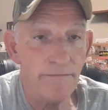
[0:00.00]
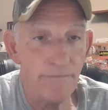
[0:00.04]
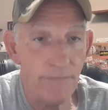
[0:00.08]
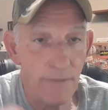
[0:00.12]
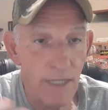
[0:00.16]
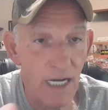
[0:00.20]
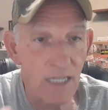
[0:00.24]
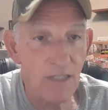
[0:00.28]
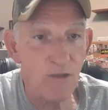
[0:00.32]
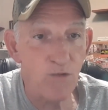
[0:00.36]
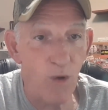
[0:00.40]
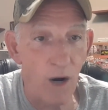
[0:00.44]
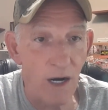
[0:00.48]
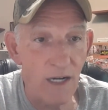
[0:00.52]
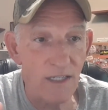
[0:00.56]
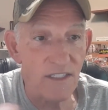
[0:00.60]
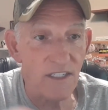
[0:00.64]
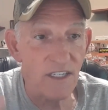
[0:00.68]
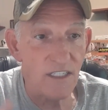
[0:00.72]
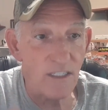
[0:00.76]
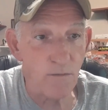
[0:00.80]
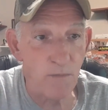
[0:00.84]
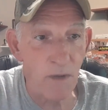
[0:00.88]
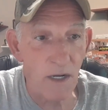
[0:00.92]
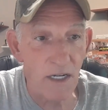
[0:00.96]
That's why it's
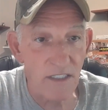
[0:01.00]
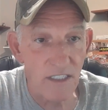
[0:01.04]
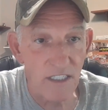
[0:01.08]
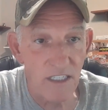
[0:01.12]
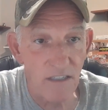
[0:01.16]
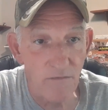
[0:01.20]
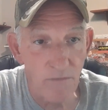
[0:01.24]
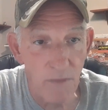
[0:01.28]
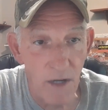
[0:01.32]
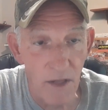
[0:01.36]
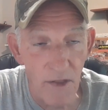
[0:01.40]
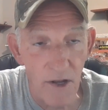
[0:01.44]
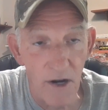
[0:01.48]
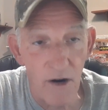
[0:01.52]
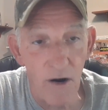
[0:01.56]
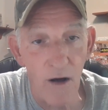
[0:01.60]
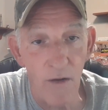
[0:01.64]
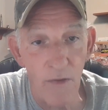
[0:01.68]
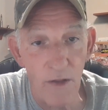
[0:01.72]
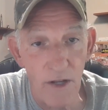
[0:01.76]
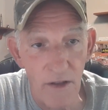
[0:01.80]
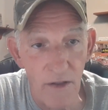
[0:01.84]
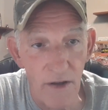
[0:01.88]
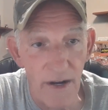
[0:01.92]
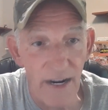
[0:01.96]
expensive. But then on
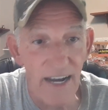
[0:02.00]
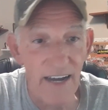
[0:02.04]
the other